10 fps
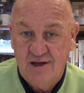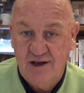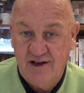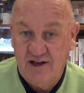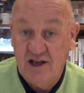
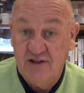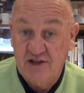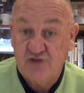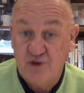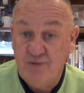And again,
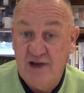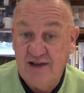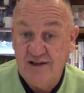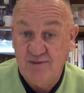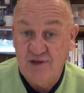this
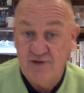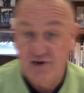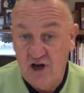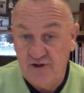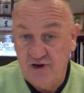reminded me of
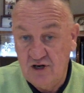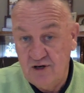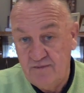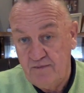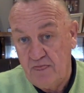
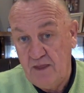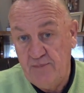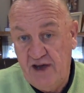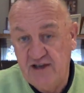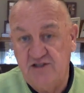another
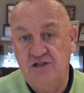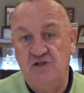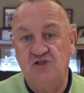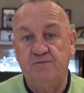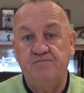
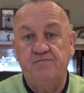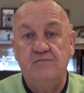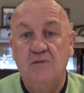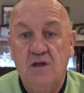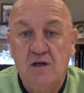passage
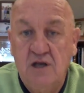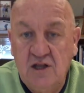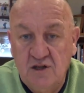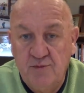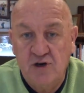
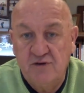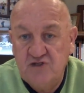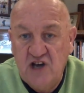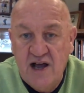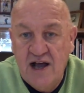in the book of
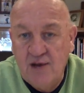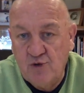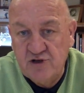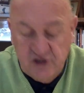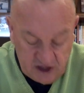John
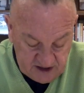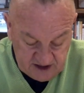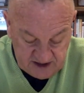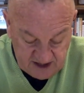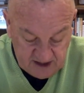where
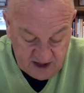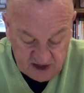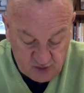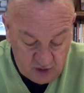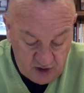Jesus said
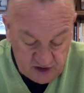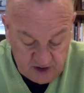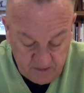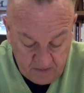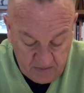these
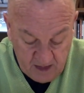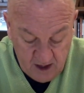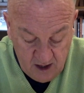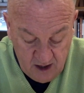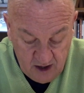words
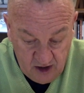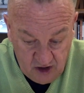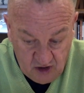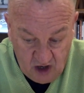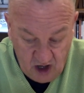
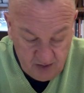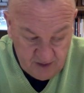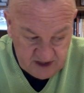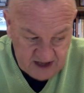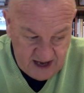Your heart
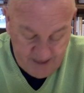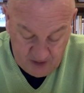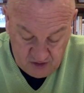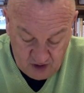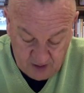must not
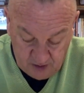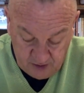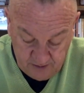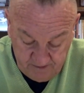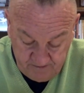be troubled.